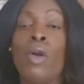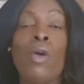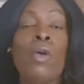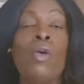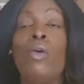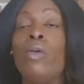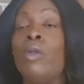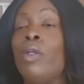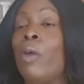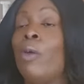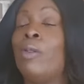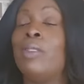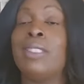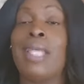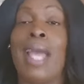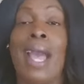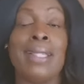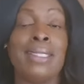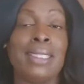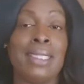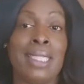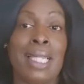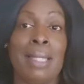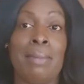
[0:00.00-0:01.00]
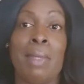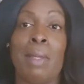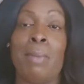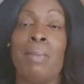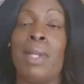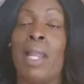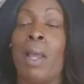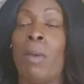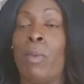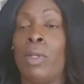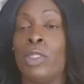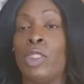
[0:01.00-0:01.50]
Who knows, God's the limit,
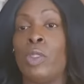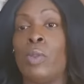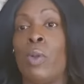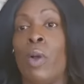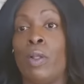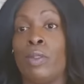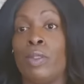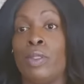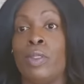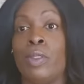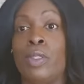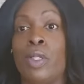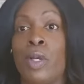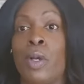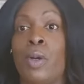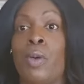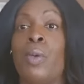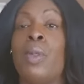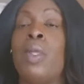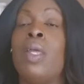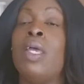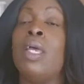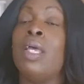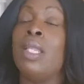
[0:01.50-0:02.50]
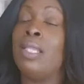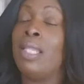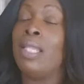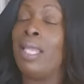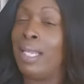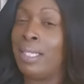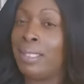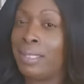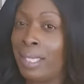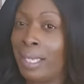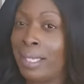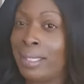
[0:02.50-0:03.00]
but I want you all to know that
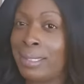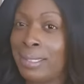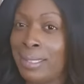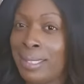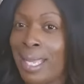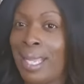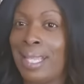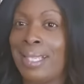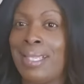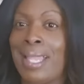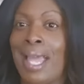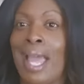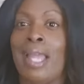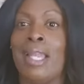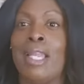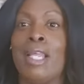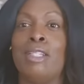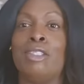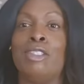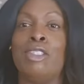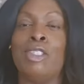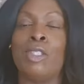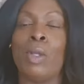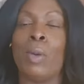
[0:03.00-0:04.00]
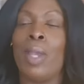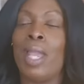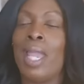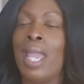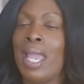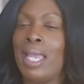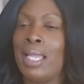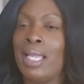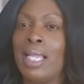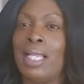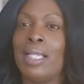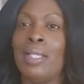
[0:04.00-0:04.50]
it does take that. And so
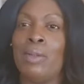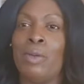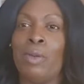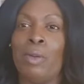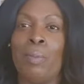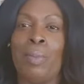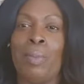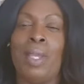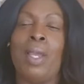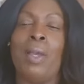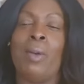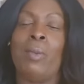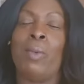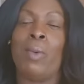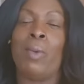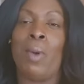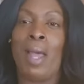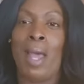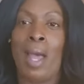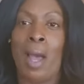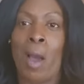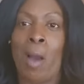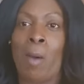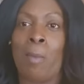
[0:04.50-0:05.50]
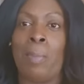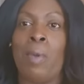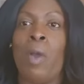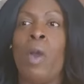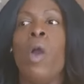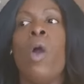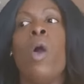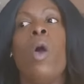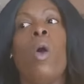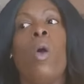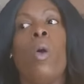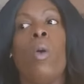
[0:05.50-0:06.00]
any little bit will help,
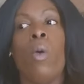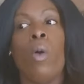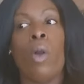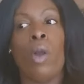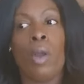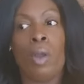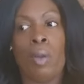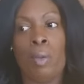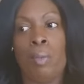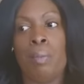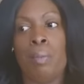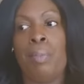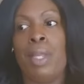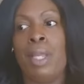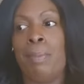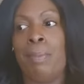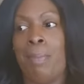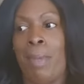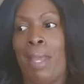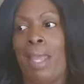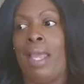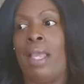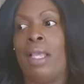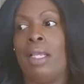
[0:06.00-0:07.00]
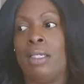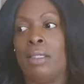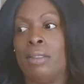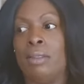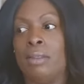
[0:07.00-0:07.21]
or big bank,